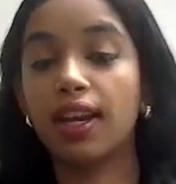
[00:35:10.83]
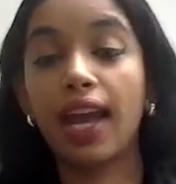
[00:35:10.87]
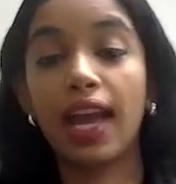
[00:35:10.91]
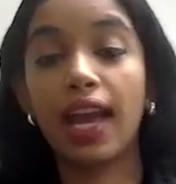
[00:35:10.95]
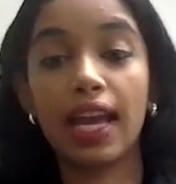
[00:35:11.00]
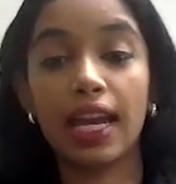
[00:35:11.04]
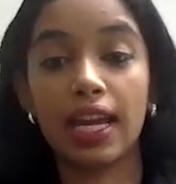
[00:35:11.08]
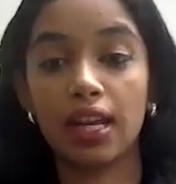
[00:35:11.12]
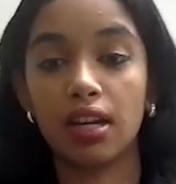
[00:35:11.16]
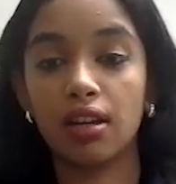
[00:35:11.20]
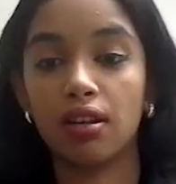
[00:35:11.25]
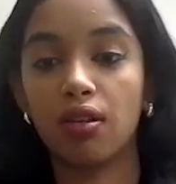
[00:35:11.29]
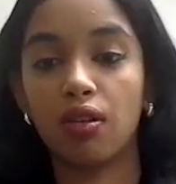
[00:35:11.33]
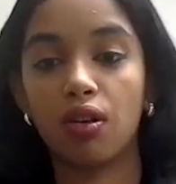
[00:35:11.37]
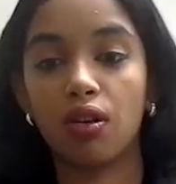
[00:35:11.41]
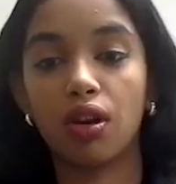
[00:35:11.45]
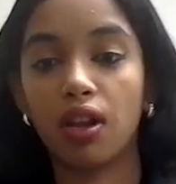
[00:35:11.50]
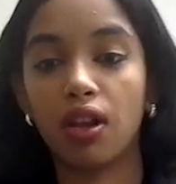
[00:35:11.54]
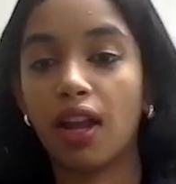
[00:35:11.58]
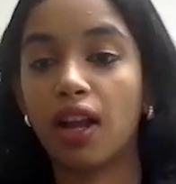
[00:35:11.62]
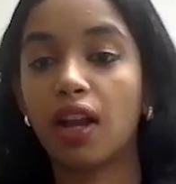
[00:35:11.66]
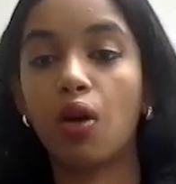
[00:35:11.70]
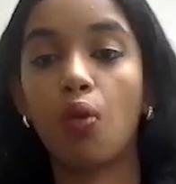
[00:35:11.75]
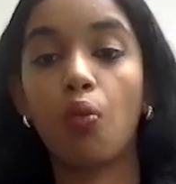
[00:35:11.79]
cane
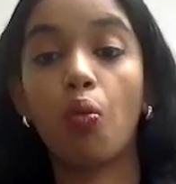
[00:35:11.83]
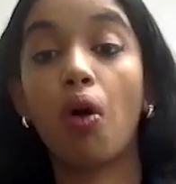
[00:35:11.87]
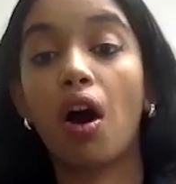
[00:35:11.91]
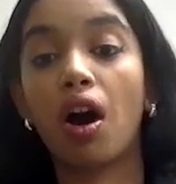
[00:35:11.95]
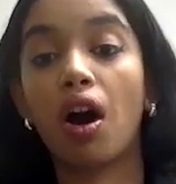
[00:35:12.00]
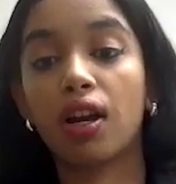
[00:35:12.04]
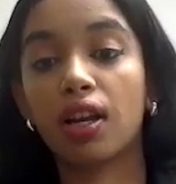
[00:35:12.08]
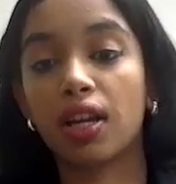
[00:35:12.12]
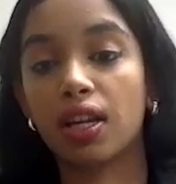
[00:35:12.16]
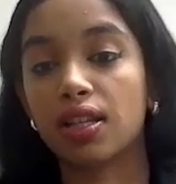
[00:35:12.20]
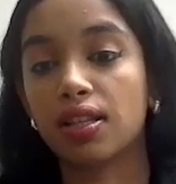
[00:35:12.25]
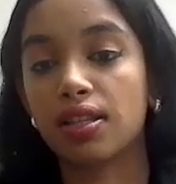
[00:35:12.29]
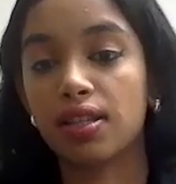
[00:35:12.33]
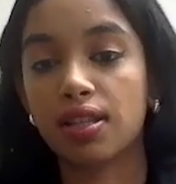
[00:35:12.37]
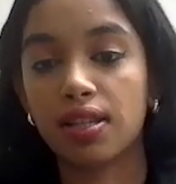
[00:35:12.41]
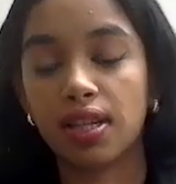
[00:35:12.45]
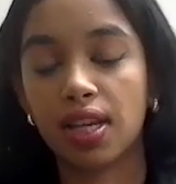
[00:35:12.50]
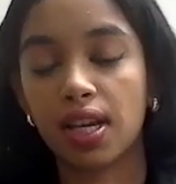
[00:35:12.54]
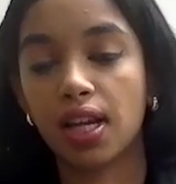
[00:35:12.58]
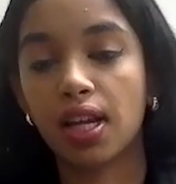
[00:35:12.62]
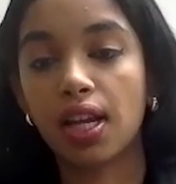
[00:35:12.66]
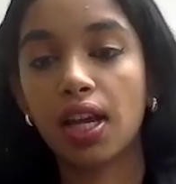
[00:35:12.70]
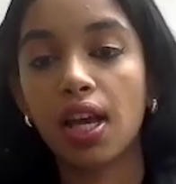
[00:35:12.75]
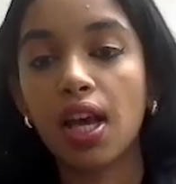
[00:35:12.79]
or like a walking
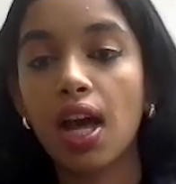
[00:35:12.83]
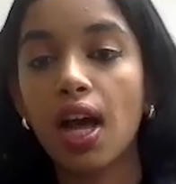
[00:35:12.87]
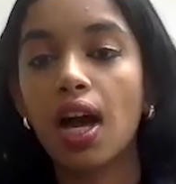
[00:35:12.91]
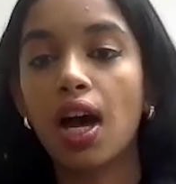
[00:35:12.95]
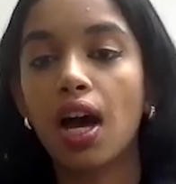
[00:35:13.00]
stick.